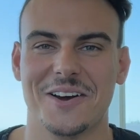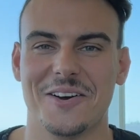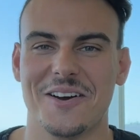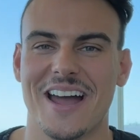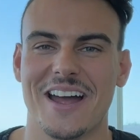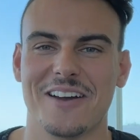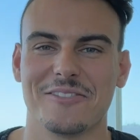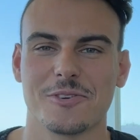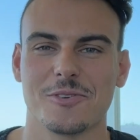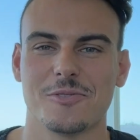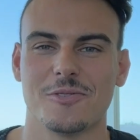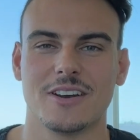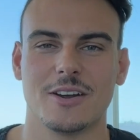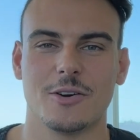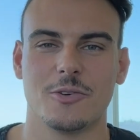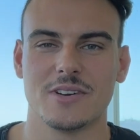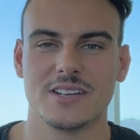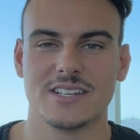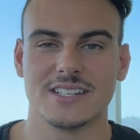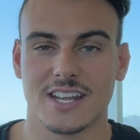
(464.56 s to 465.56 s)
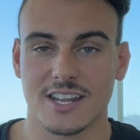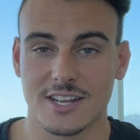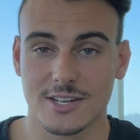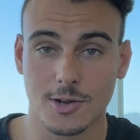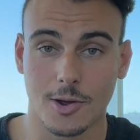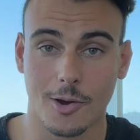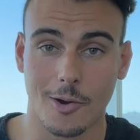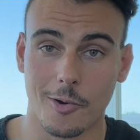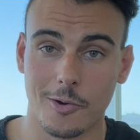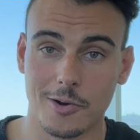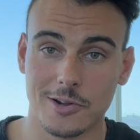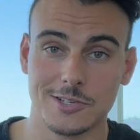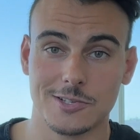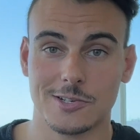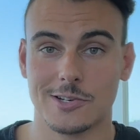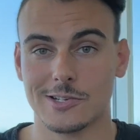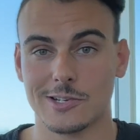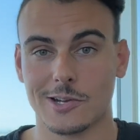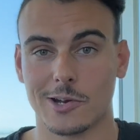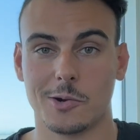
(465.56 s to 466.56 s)
everyone always says, oh, it's
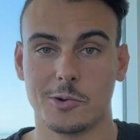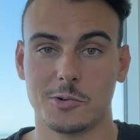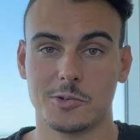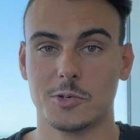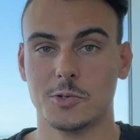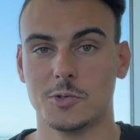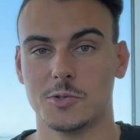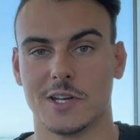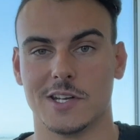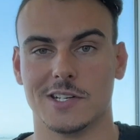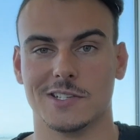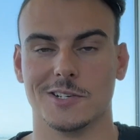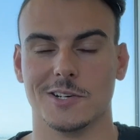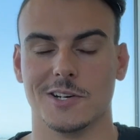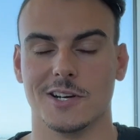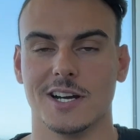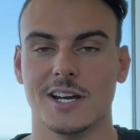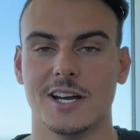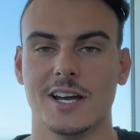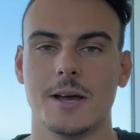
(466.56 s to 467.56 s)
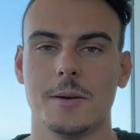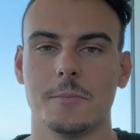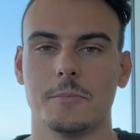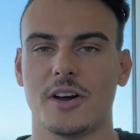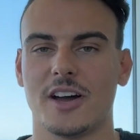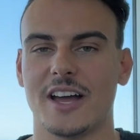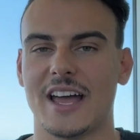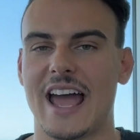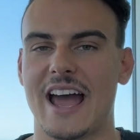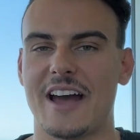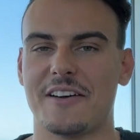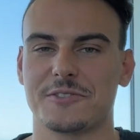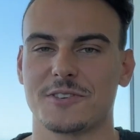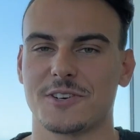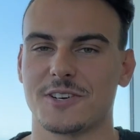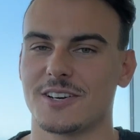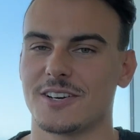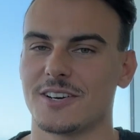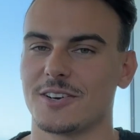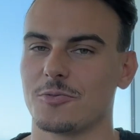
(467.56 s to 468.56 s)
just an O2 sensor. But
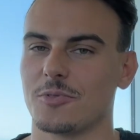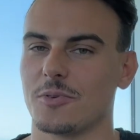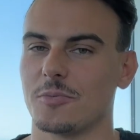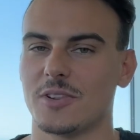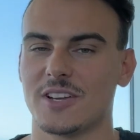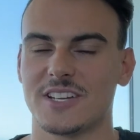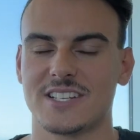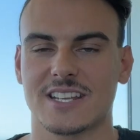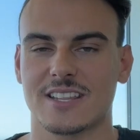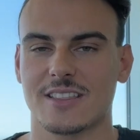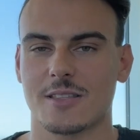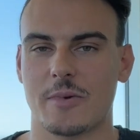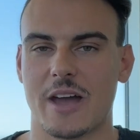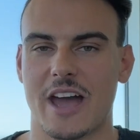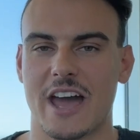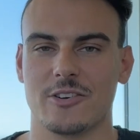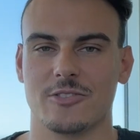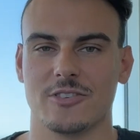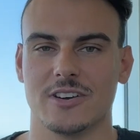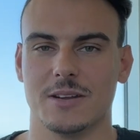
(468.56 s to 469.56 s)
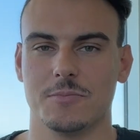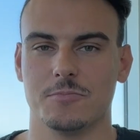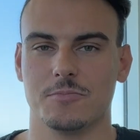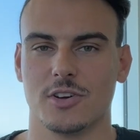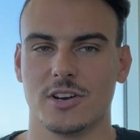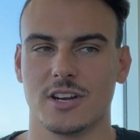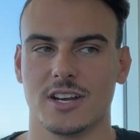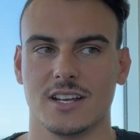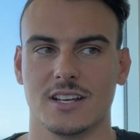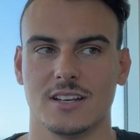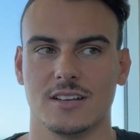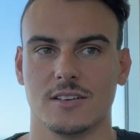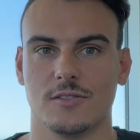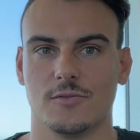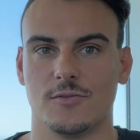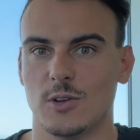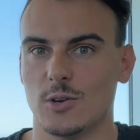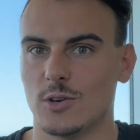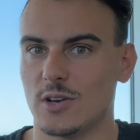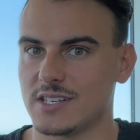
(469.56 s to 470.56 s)
after replacing the battery and putting a
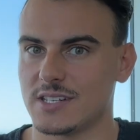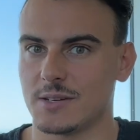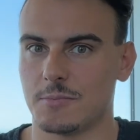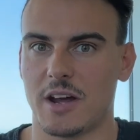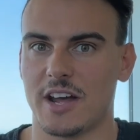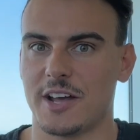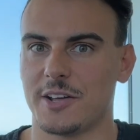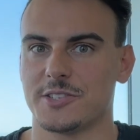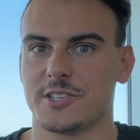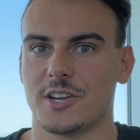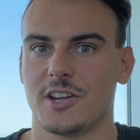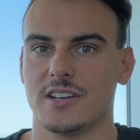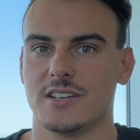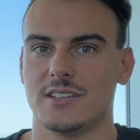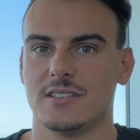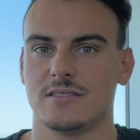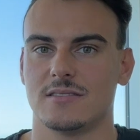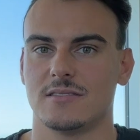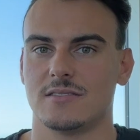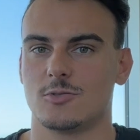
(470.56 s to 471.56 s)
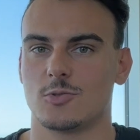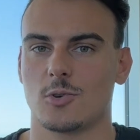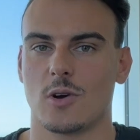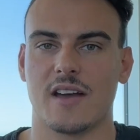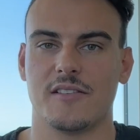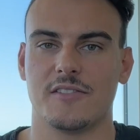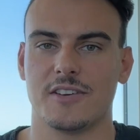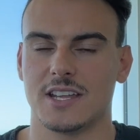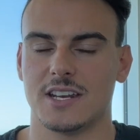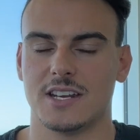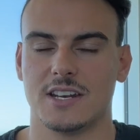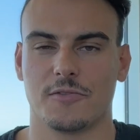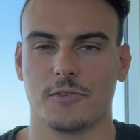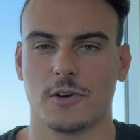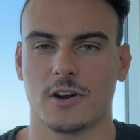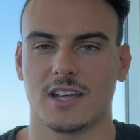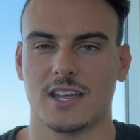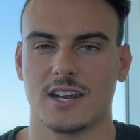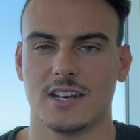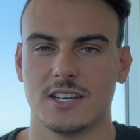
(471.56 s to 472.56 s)
few dozen miles on it, driving in
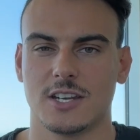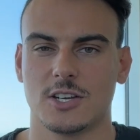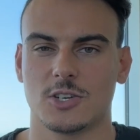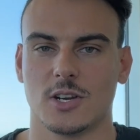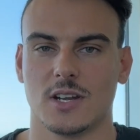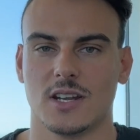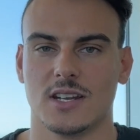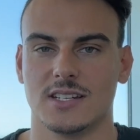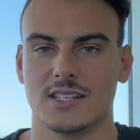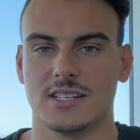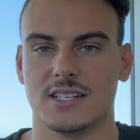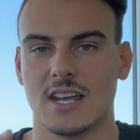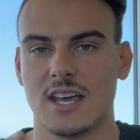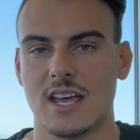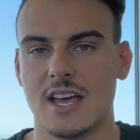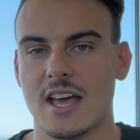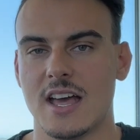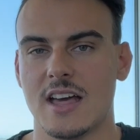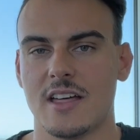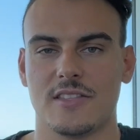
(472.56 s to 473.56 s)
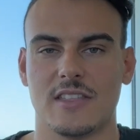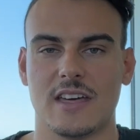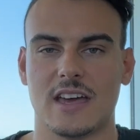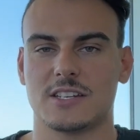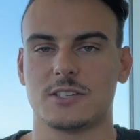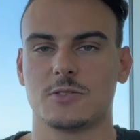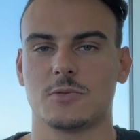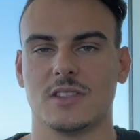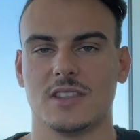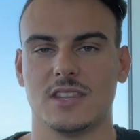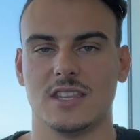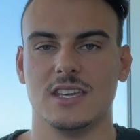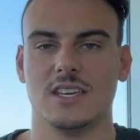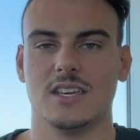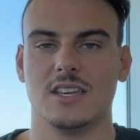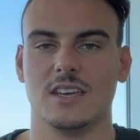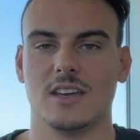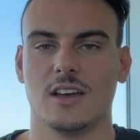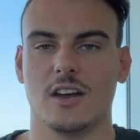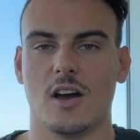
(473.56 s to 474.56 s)
different conditions, that's when
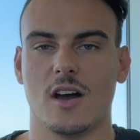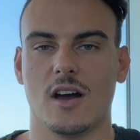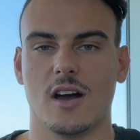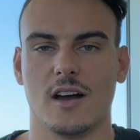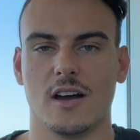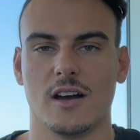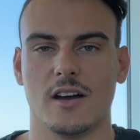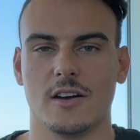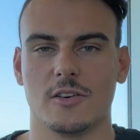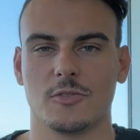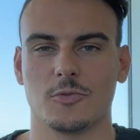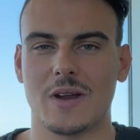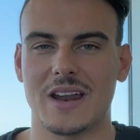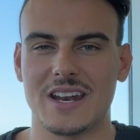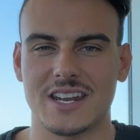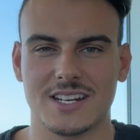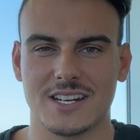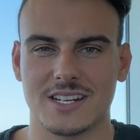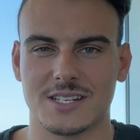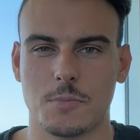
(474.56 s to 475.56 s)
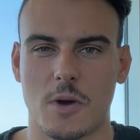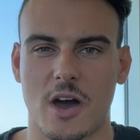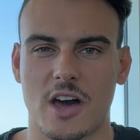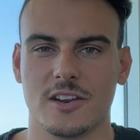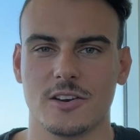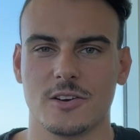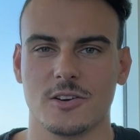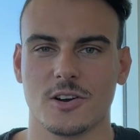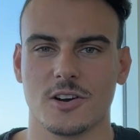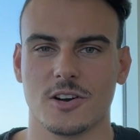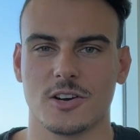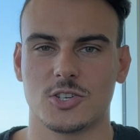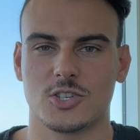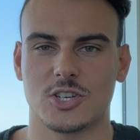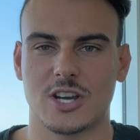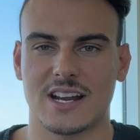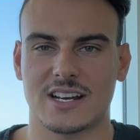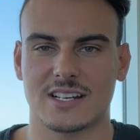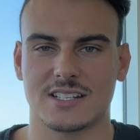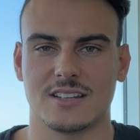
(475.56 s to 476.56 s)
the readiness monitor
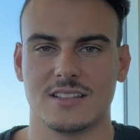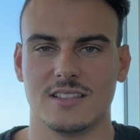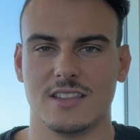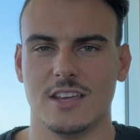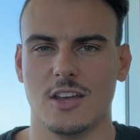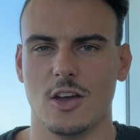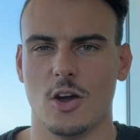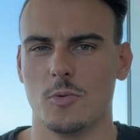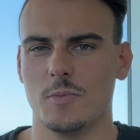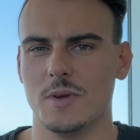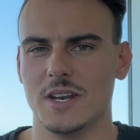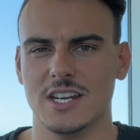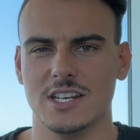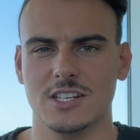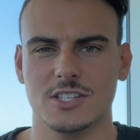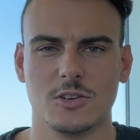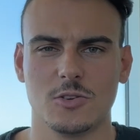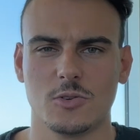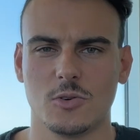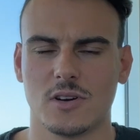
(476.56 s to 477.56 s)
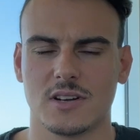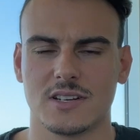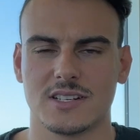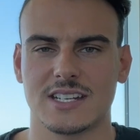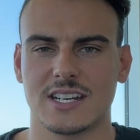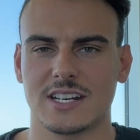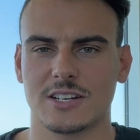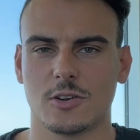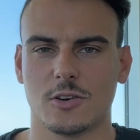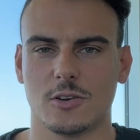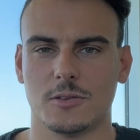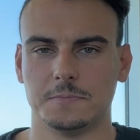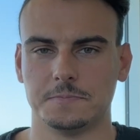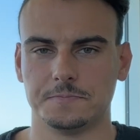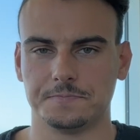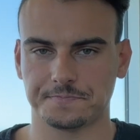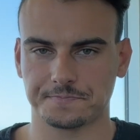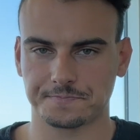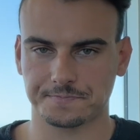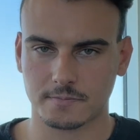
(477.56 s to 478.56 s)
checked the OBD2 signal,
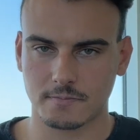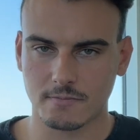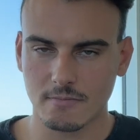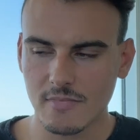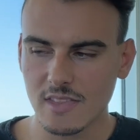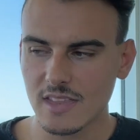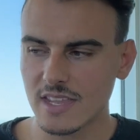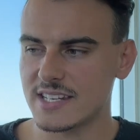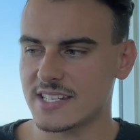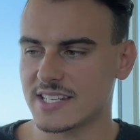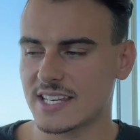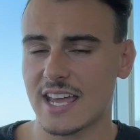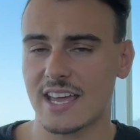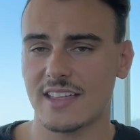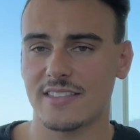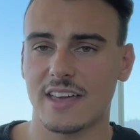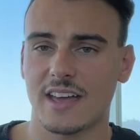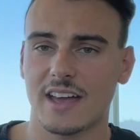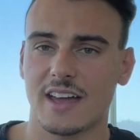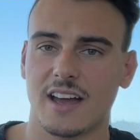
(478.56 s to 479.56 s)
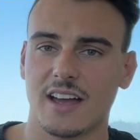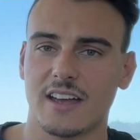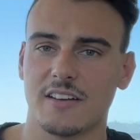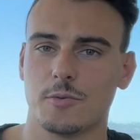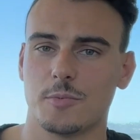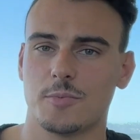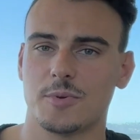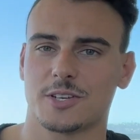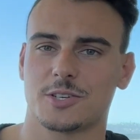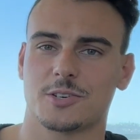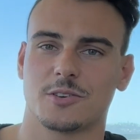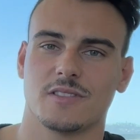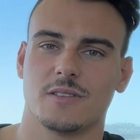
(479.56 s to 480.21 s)
scanned that. I have a picture of